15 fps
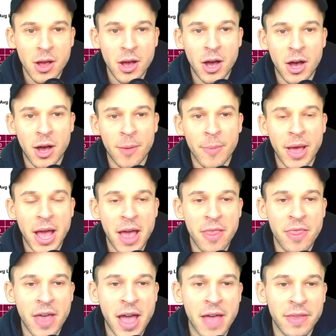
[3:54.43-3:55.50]
Um, and
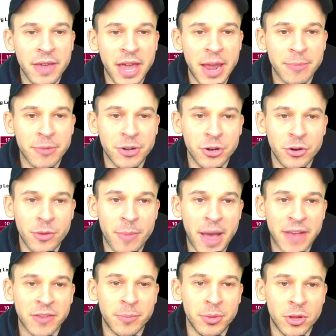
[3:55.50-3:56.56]
then the game turned into a
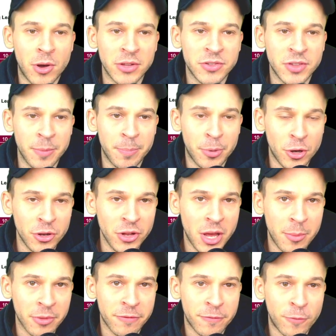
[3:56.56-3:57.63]
massive blowout. So they pulled
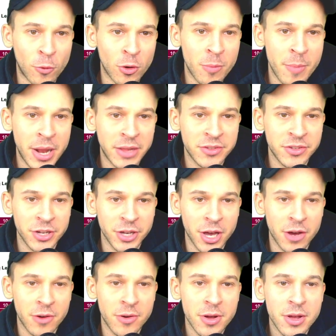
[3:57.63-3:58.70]
him with four minutes to
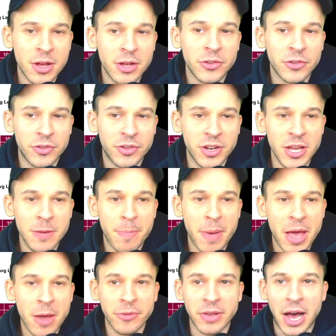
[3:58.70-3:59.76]
go. So Saddiq
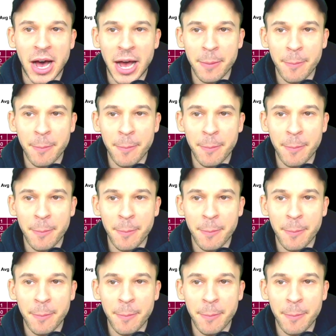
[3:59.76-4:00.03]
Bey was on